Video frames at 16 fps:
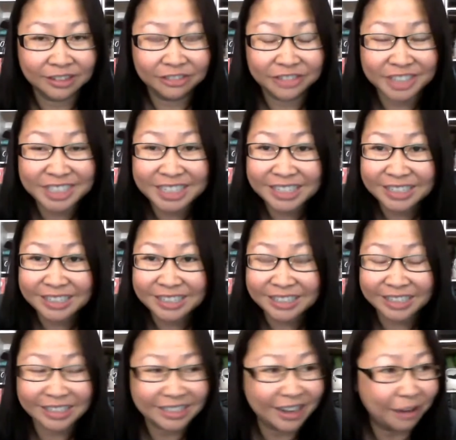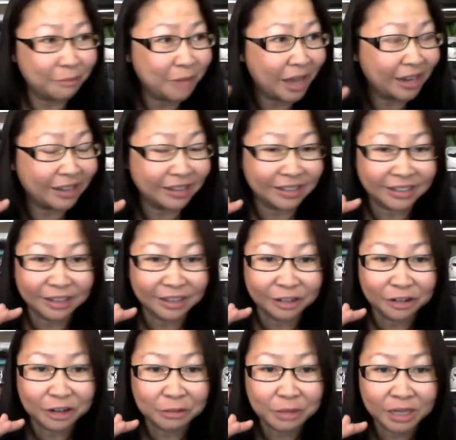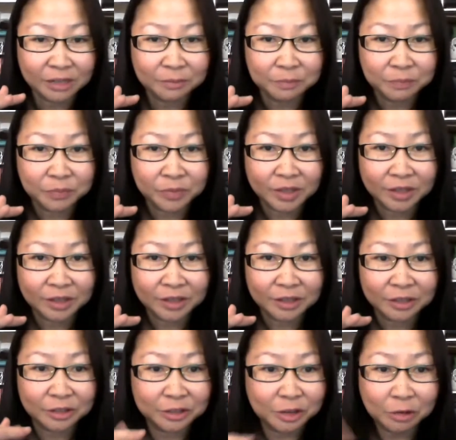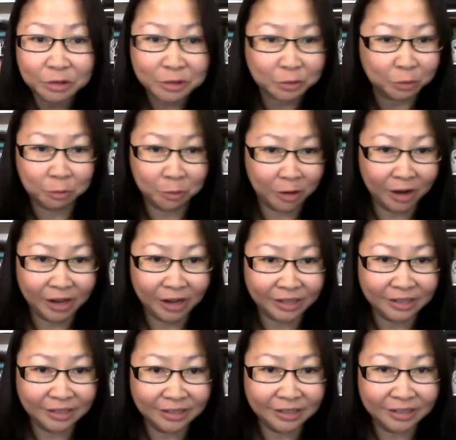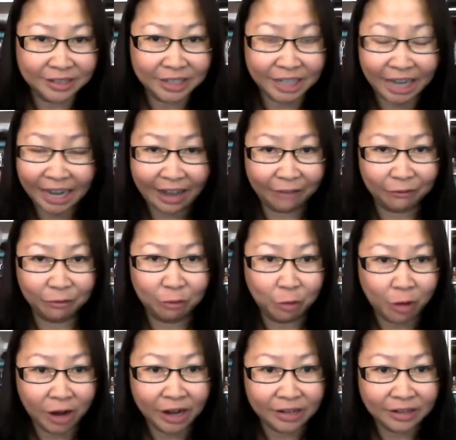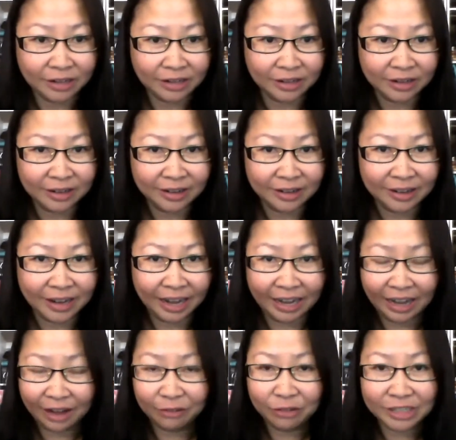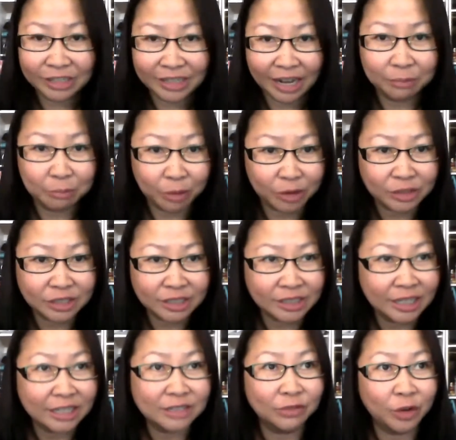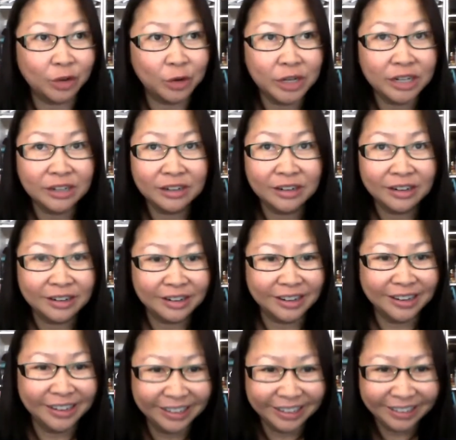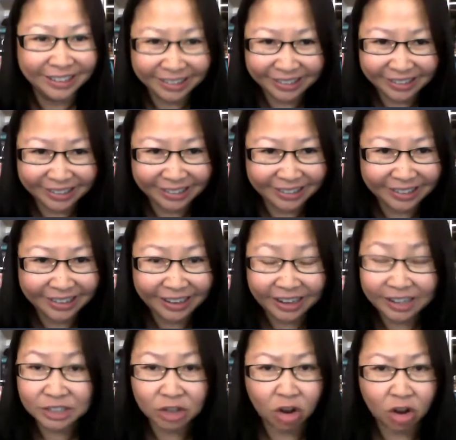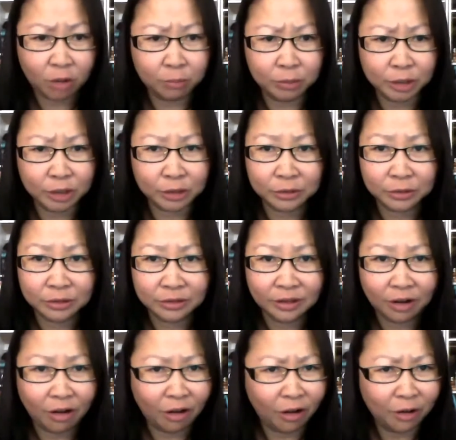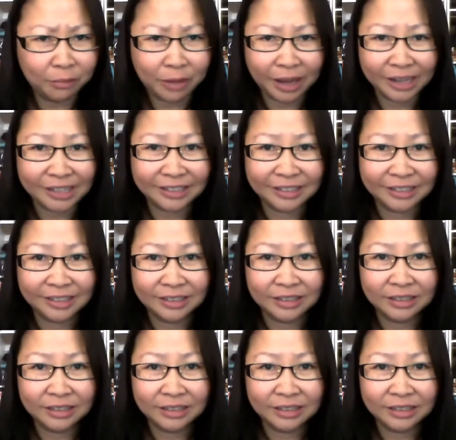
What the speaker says: Physics is not math, you know what I mean? There's always one. You gotta have one. And every dead person that's voted is all blue, all Biden.